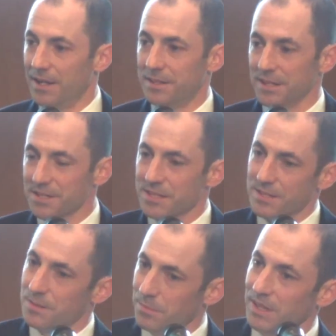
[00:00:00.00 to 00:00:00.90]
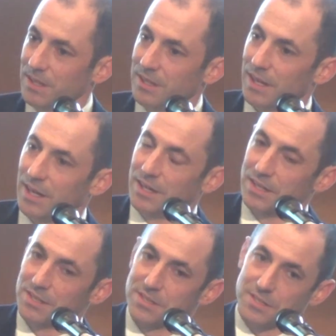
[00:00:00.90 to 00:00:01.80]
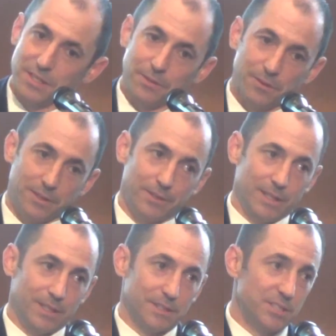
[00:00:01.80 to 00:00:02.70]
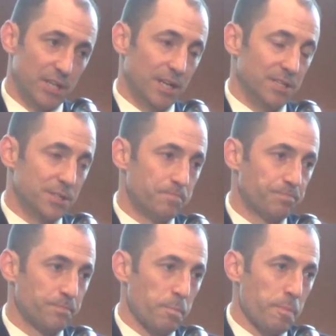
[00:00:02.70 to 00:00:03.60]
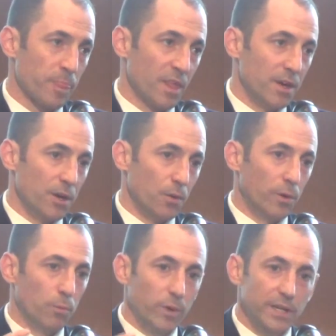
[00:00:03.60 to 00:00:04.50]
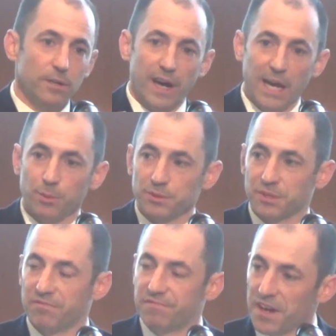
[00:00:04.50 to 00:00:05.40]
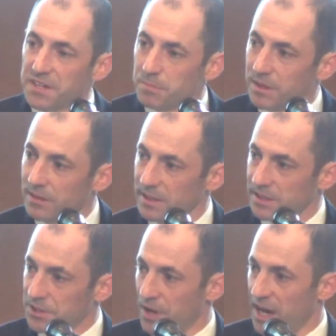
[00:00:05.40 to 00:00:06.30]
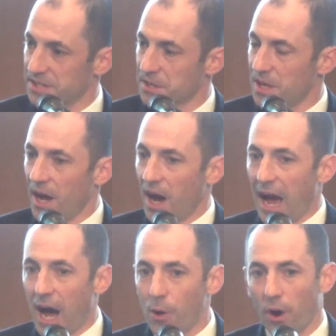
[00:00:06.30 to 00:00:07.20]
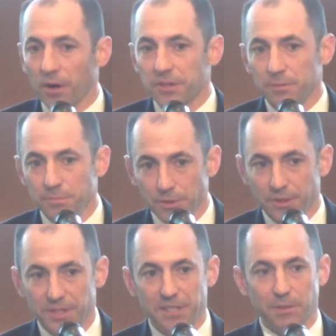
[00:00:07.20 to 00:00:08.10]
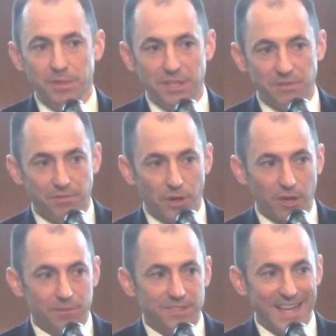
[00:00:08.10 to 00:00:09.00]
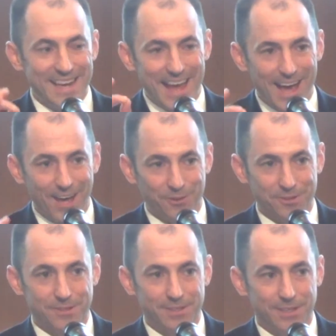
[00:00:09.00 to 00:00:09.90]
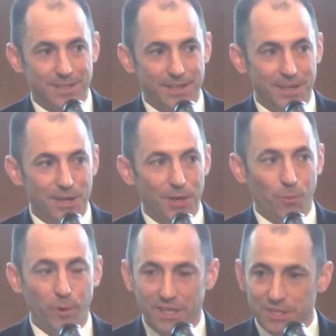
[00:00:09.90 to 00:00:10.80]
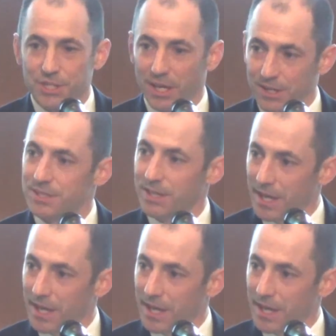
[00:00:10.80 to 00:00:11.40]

this to me is the secret ingredient to change. When we are able to fundamentally address how our community can be involved in health, we change